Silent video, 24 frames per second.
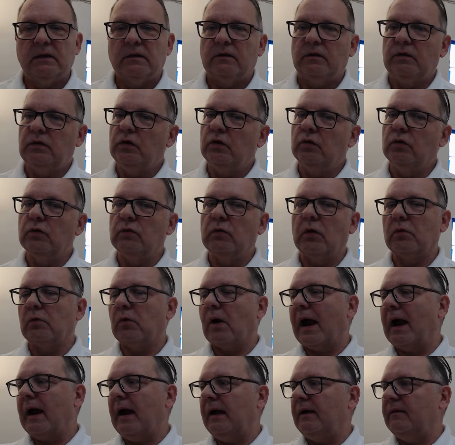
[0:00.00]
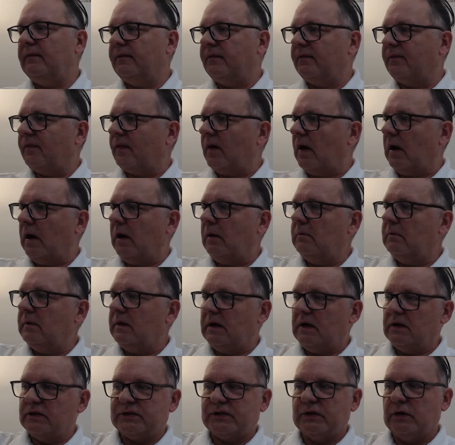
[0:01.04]
you arrive from
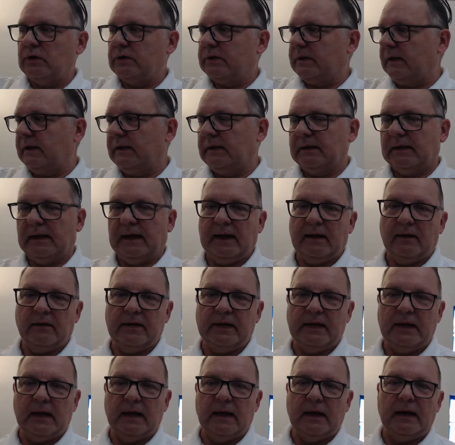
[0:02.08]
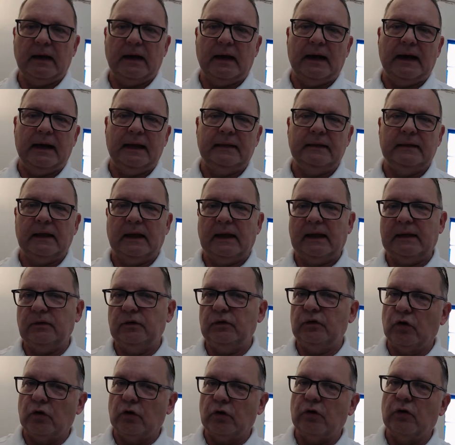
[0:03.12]
a certain area and
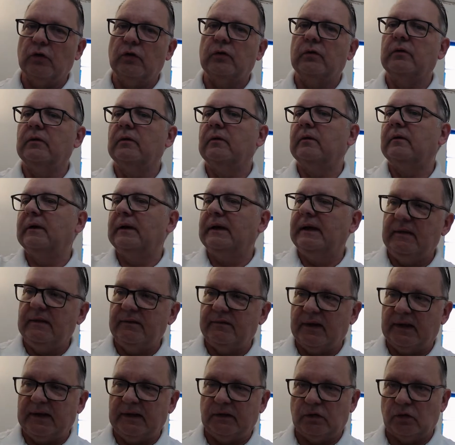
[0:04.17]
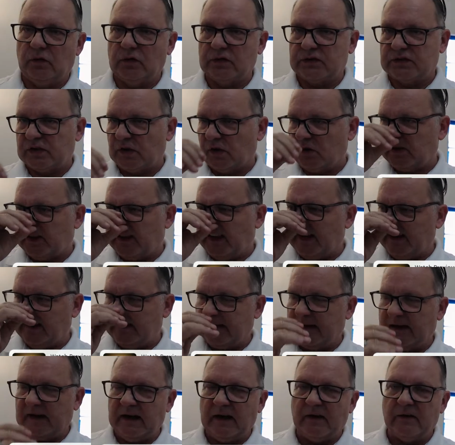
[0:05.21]
you're leaving to a certain
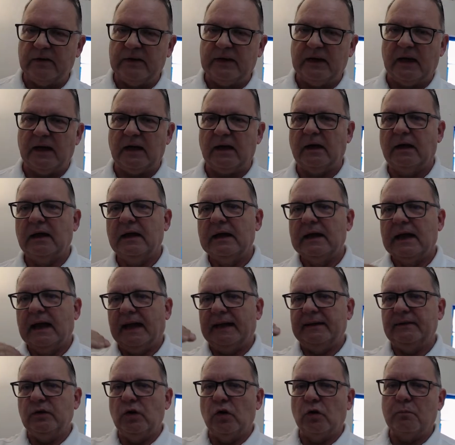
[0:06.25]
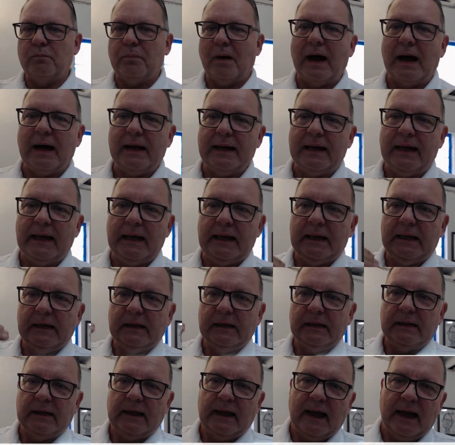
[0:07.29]
area, and your body
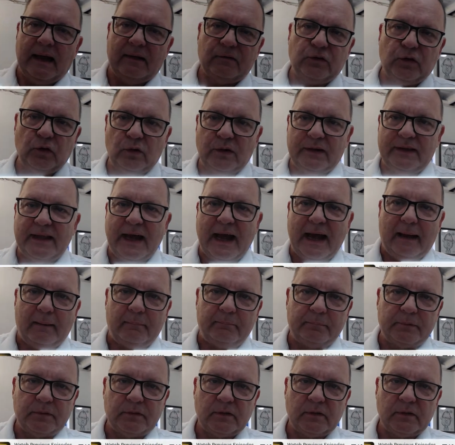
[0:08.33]
have to adapt.